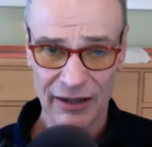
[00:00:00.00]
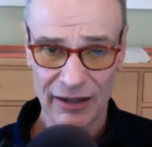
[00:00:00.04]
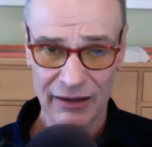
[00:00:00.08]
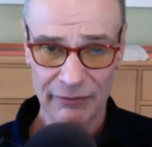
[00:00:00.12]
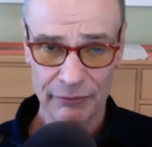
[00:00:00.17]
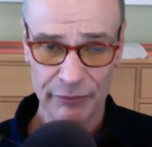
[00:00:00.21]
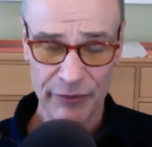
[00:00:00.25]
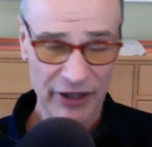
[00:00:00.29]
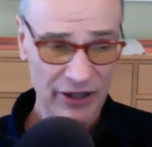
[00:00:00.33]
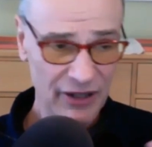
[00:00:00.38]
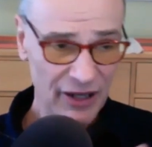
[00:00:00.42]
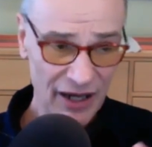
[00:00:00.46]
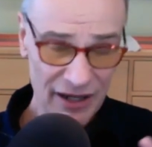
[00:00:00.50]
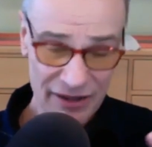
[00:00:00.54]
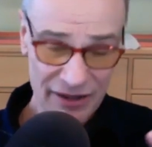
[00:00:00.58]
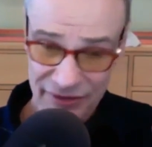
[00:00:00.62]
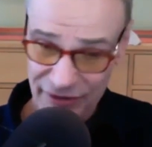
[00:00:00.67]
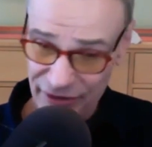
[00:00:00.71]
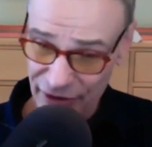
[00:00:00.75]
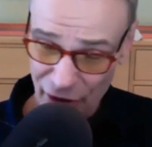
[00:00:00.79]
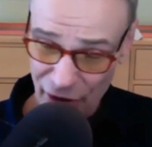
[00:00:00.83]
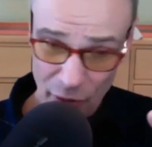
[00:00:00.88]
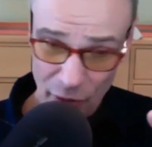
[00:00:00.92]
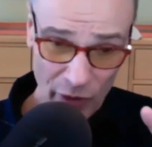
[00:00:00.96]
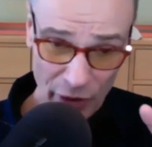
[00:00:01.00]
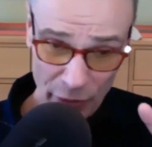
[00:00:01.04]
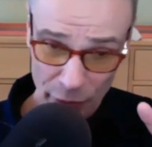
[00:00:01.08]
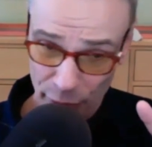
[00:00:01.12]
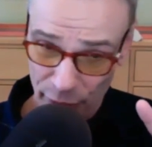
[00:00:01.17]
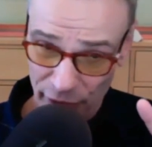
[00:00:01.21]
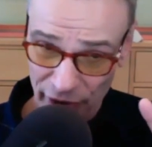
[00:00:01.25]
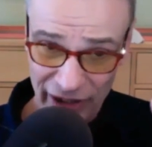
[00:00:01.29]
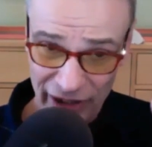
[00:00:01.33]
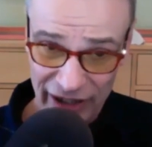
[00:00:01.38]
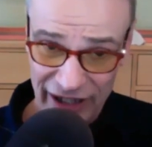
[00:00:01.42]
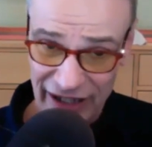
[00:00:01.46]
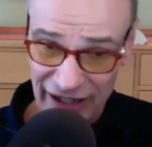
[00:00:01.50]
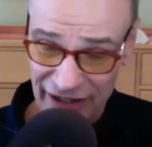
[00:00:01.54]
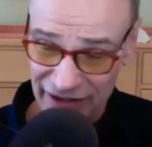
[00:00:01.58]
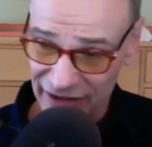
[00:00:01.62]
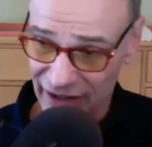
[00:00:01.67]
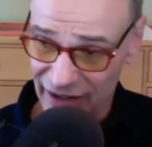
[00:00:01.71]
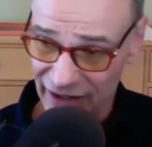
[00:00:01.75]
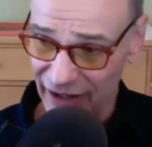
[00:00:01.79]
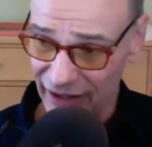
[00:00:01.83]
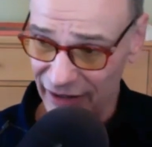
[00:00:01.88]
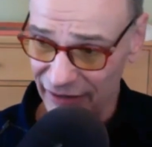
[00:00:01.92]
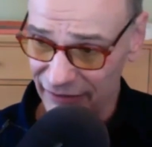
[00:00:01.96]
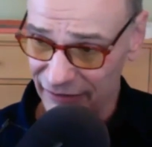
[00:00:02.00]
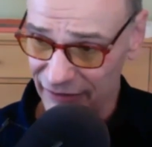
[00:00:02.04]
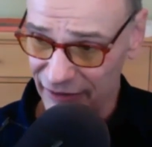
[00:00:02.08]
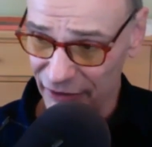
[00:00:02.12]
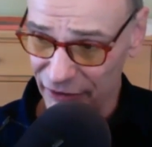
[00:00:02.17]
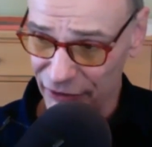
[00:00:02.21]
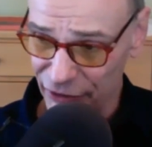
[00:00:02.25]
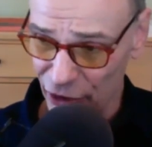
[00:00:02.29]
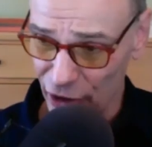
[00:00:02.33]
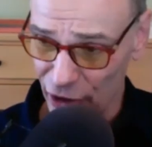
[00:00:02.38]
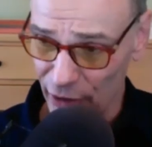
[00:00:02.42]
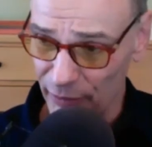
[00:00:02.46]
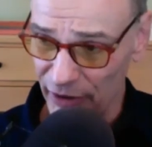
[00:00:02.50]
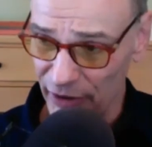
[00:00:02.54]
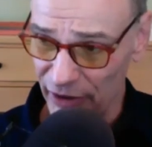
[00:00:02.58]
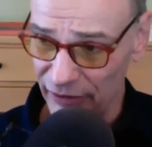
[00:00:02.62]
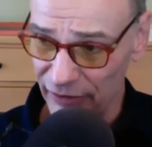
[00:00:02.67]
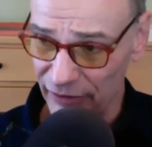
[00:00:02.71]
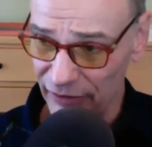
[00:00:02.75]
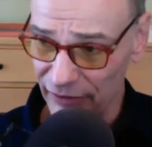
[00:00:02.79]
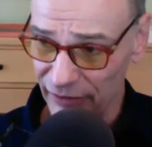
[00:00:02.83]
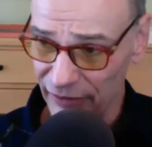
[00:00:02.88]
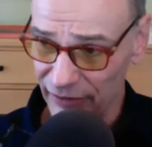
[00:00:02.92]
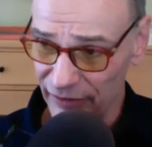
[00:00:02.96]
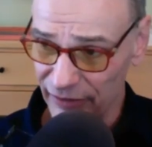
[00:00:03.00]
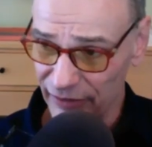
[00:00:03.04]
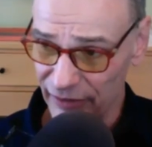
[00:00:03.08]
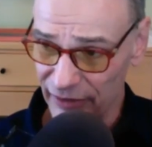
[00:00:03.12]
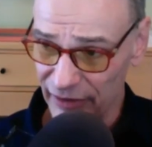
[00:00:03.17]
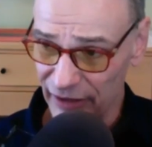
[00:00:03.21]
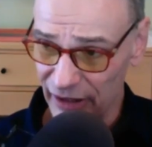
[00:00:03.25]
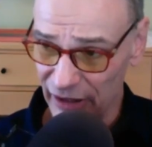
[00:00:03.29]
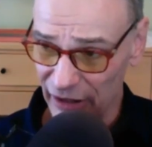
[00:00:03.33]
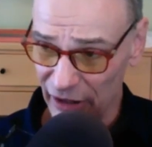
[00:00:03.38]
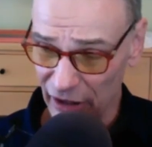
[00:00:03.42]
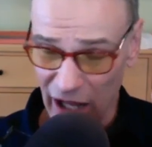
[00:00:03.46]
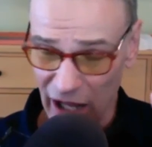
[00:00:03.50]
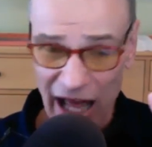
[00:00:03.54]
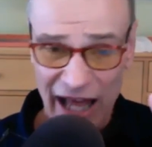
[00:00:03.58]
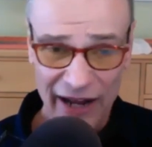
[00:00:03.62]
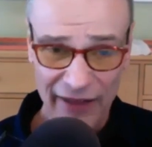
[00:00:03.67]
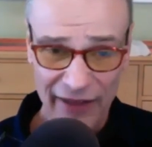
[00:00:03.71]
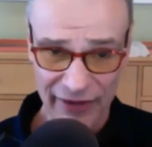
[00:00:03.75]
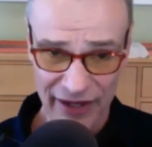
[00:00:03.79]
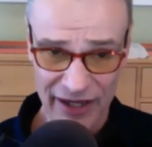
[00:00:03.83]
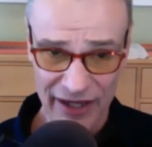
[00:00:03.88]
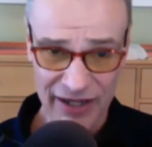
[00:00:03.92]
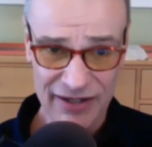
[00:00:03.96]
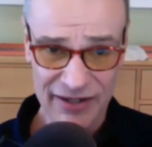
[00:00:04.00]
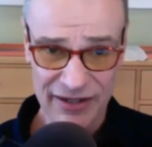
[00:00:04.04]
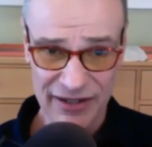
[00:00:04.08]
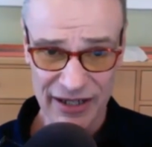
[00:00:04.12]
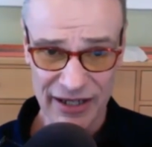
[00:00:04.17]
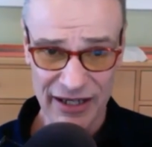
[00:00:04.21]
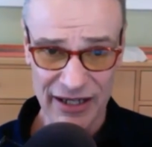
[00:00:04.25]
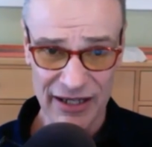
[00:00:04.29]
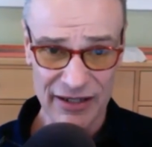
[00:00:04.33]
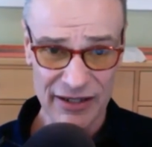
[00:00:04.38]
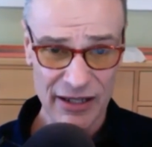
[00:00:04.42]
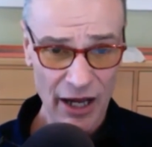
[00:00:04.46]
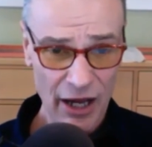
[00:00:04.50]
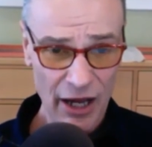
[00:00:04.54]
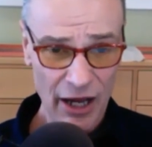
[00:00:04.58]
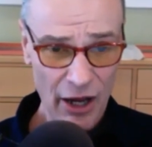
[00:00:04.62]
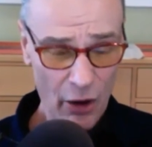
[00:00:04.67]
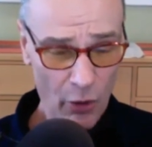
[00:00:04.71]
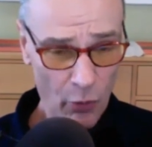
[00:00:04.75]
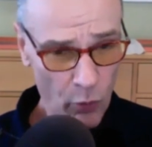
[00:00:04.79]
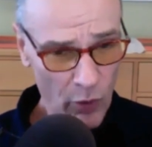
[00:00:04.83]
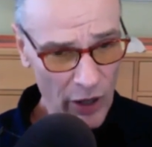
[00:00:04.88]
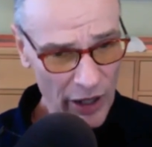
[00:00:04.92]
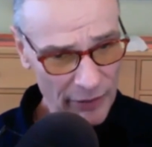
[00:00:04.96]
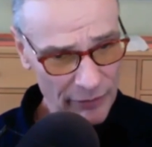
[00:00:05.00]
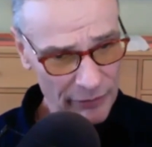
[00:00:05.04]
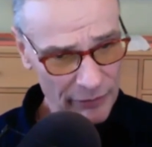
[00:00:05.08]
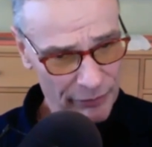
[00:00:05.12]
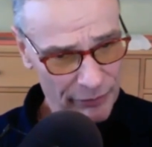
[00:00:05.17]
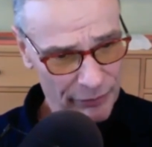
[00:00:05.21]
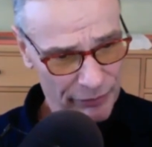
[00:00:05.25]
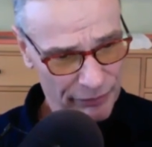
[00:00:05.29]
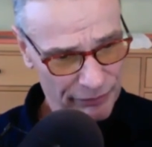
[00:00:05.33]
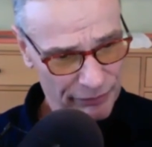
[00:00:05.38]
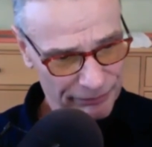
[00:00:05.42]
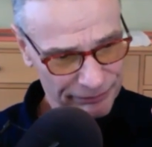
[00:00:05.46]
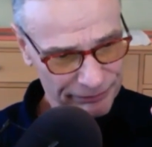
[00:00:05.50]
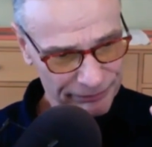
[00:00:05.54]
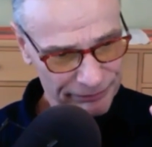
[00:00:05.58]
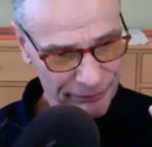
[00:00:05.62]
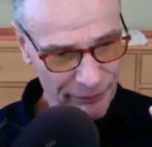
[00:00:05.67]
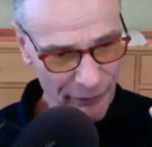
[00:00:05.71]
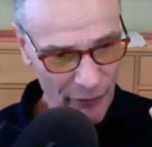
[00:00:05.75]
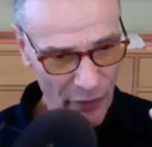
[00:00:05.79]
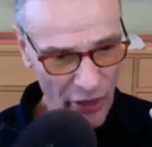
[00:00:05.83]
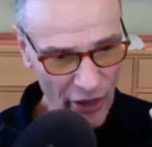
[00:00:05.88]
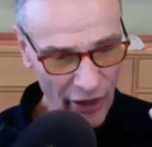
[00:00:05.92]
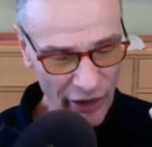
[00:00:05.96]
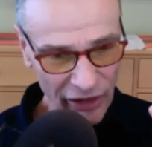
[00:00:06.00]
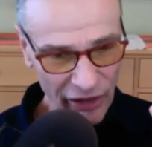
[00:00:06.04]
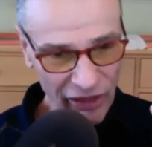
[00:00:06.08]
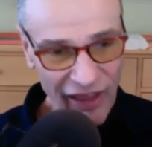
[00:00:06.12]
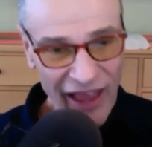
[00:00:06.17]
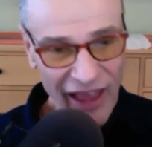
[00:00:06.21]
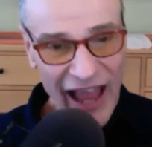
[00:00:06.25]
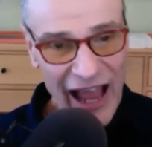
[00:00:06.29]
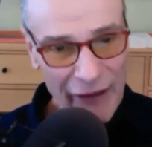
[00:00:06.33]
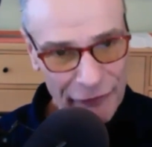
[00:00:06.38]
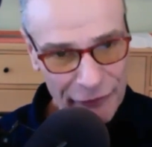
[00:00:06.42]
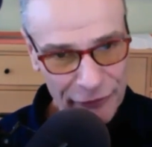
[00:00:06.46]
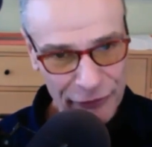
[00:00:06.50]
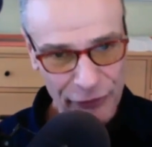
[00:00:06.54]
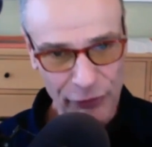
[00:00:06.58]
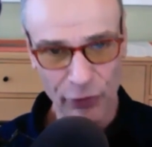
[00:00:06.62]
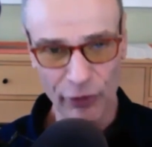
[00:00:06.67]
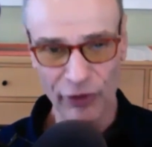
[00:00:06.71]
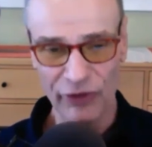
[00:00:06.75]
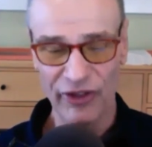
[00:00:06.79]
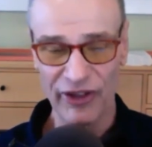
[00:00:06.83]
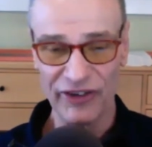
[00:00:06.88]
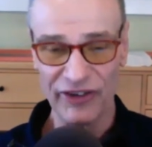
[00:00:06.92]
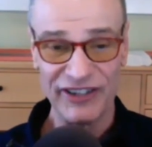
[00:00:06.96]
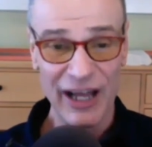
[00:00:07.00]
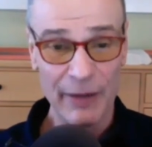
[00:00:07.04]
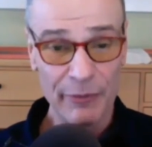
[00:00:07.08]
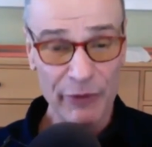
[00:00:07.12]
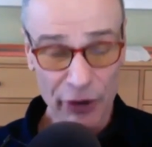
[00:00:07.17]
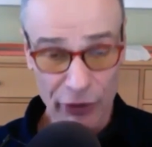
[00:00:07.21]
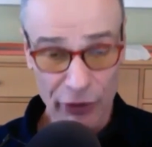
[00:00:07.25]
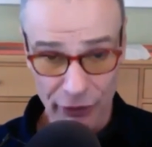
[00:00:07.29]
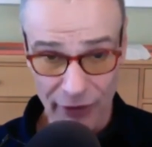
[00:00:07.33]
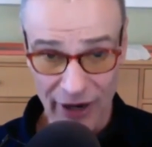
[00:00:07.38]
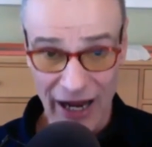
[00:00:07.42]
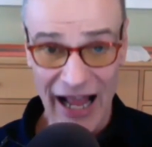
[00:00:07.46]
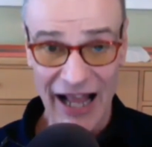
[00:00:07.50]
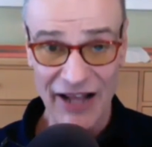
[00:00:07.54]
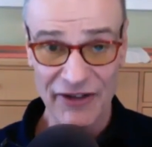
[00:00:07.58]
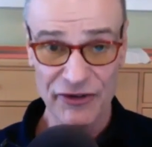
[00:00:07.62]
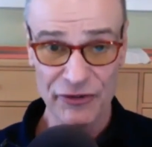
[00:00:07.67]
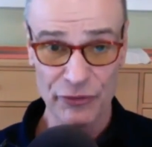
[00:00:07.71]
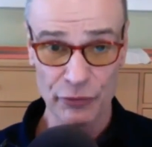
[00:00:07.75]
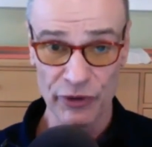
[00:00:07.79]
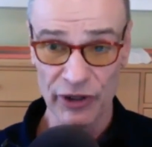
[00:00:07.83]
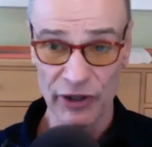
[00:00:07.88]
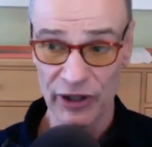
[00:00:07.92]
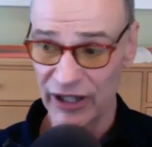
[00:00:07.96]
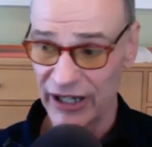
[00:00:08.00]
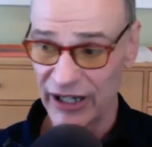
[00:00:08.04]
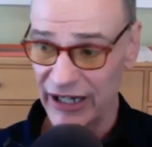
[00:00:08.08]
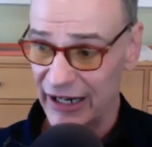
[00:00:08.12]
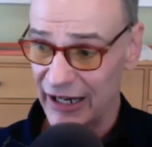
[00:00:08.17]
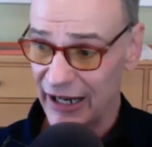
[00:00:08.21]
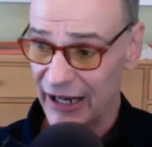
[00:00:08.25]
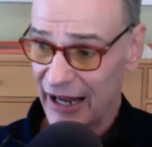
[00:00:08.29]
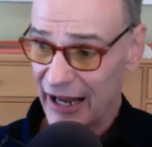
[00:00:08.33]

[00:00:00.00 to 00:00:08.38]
because what really is going to determine a lot of this is what the left or the Democrats really,